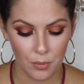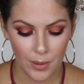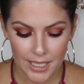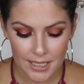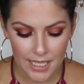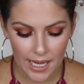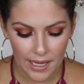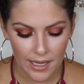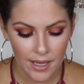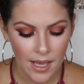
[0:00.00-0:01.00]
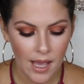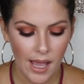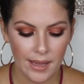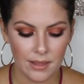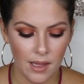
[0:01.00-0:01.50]
wedding day.
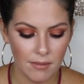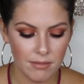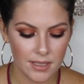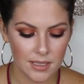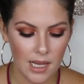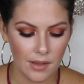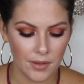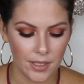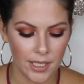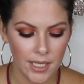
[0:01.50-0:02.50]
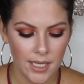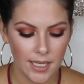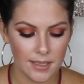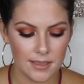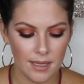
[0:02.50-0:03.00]
I love this color.
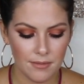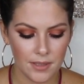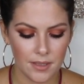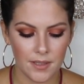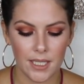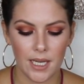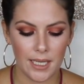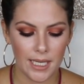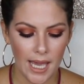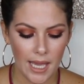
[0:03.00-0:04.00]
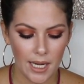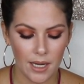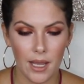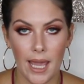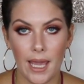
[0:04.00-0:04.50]
It's definitely,
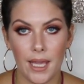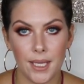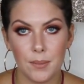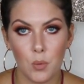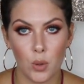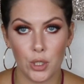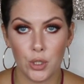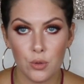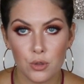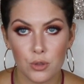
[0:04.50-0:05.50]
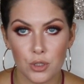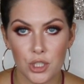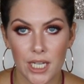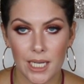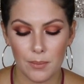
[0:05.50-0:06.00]
again, a more neutral
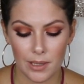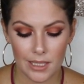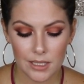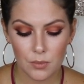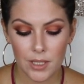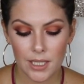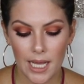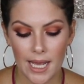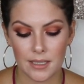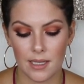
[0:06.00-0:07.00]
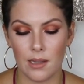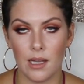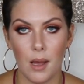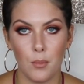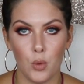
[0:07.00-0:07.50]
shade, but this one has a
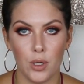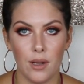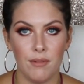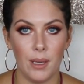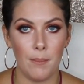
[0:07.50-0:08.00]
lot more of a